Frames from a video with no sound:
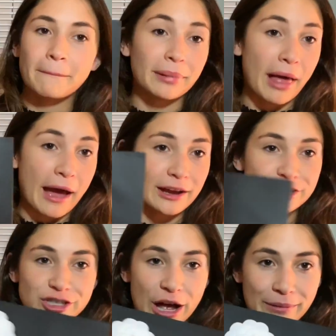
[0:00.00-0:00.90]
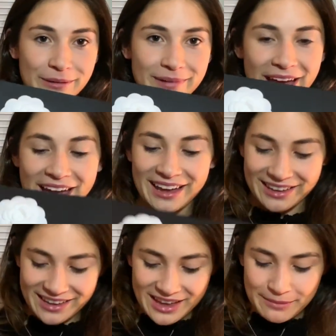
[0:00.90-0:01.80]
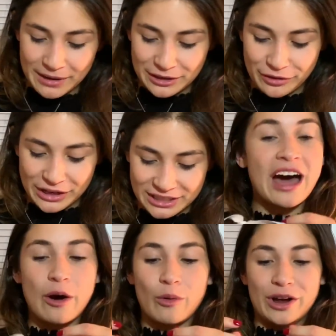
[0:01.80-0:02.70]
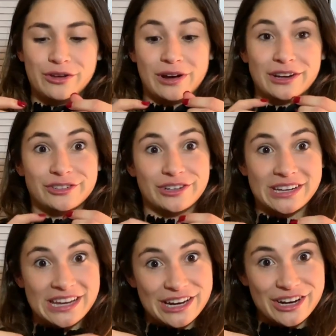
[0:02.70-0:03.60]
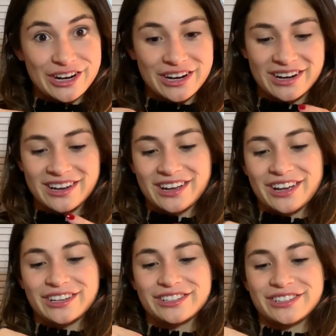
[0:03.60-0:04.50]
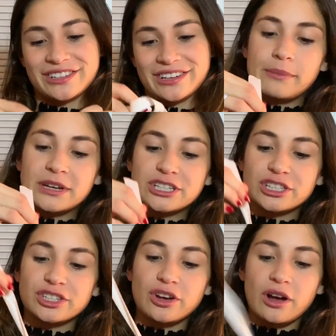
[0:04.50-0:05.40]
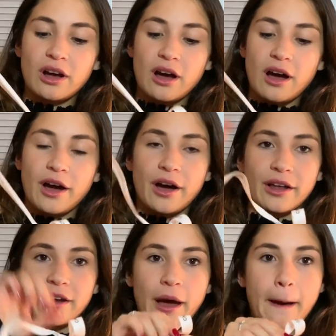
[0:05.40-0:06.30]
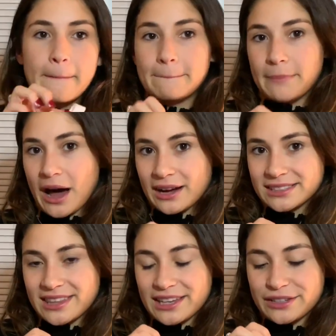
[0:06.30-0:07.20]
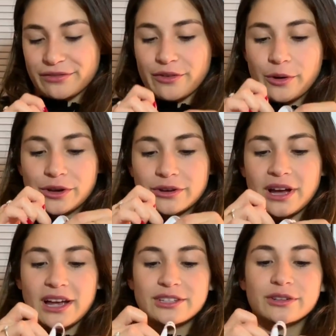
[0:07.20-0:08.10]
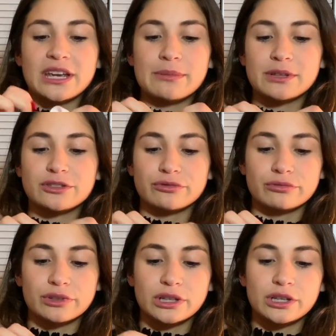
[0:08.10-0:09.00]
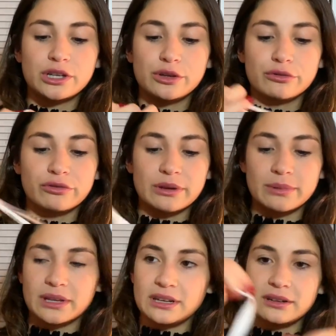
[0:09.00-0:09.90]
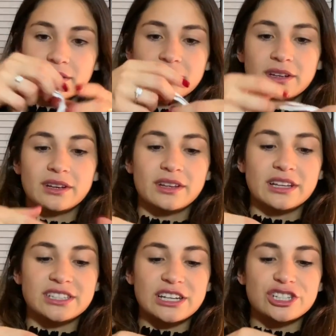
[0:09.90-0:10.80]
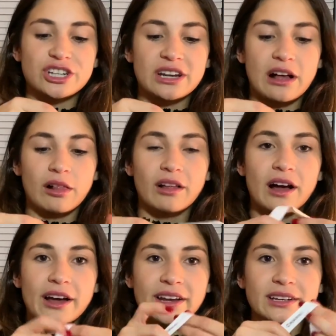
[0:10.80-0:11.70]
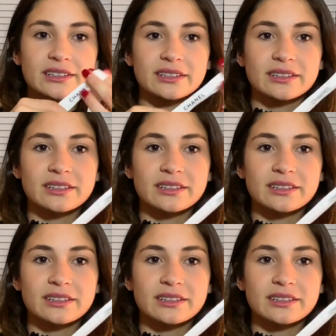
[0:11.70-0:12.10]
black shopping bag, but I know that's not why you guys are here, so let me just unbox this for you guys. So it came in this really cute ribbon that says Chanel on it.